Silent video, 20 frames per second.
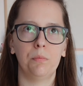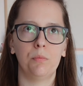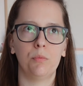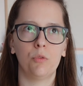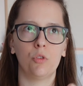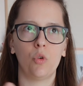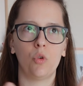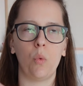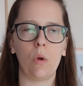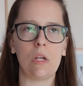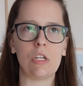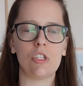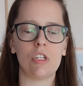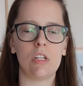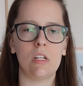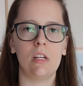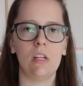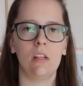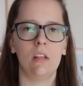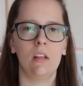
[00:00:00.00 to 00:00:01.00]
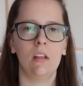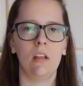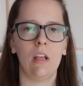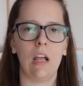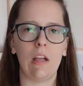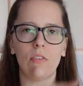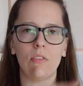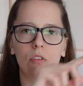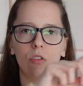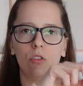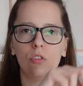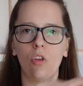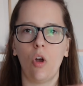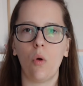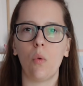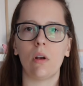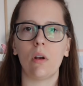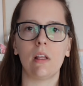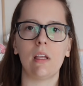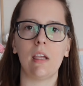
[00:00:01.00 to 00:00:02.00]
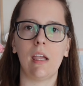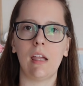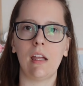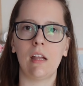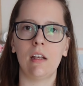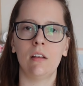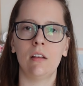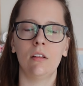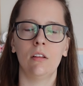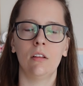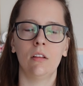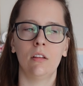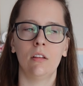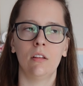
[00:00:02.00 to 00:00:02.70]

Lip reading: squish it and then sew it again.